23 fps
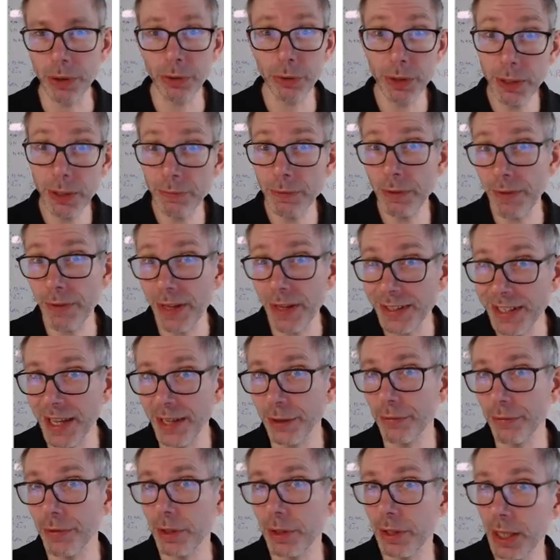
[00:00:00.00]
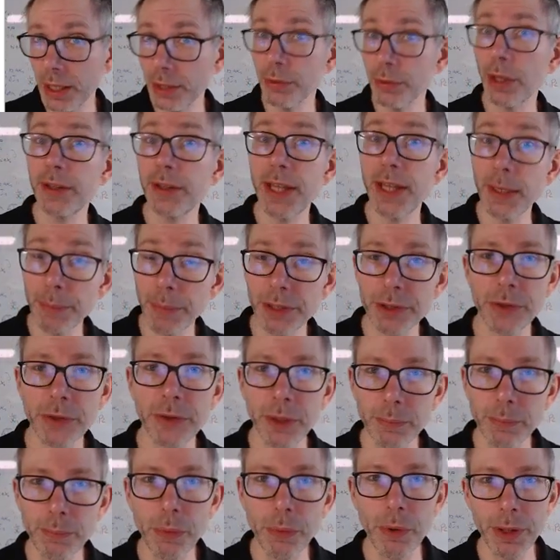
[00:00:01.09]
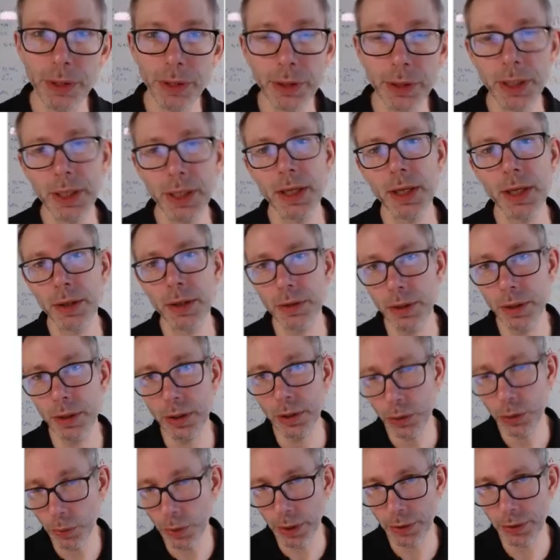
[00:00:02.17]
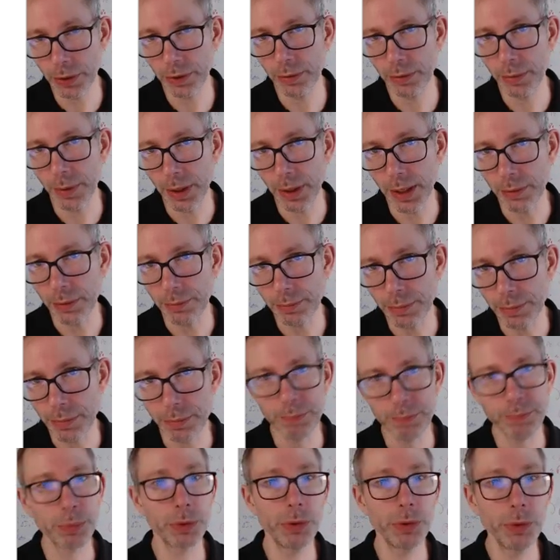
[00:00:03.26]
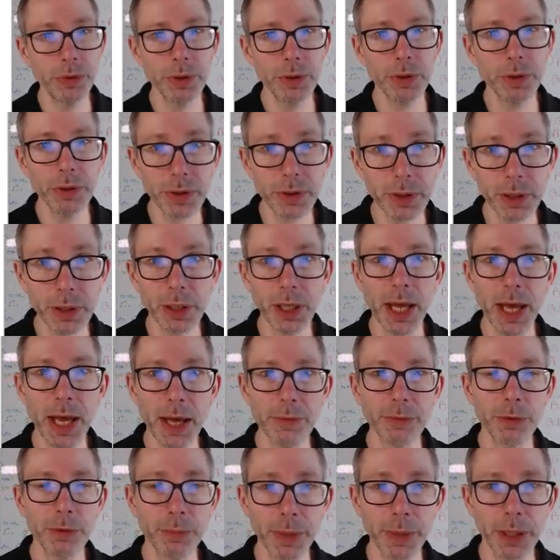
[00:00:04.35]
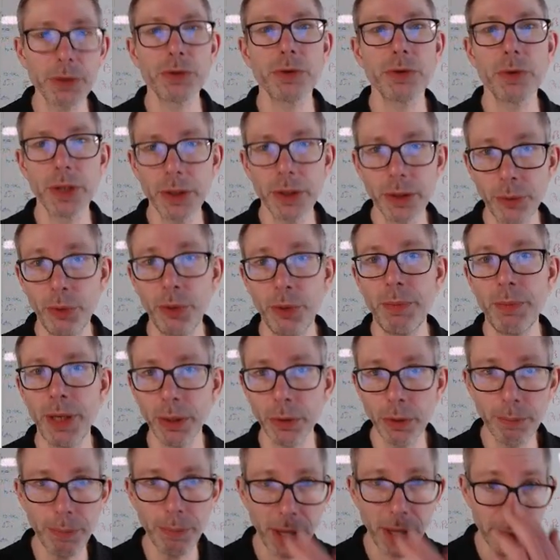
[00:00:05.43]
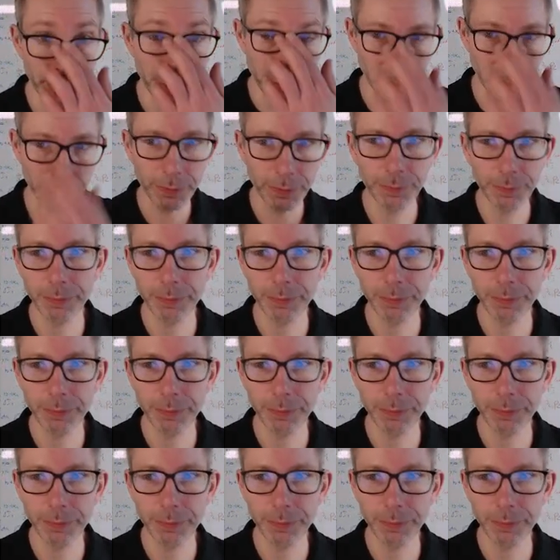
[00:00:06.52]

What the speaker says: So even if at the end of the day not that much is imported, the US producers still have to make sure that they remain competitive.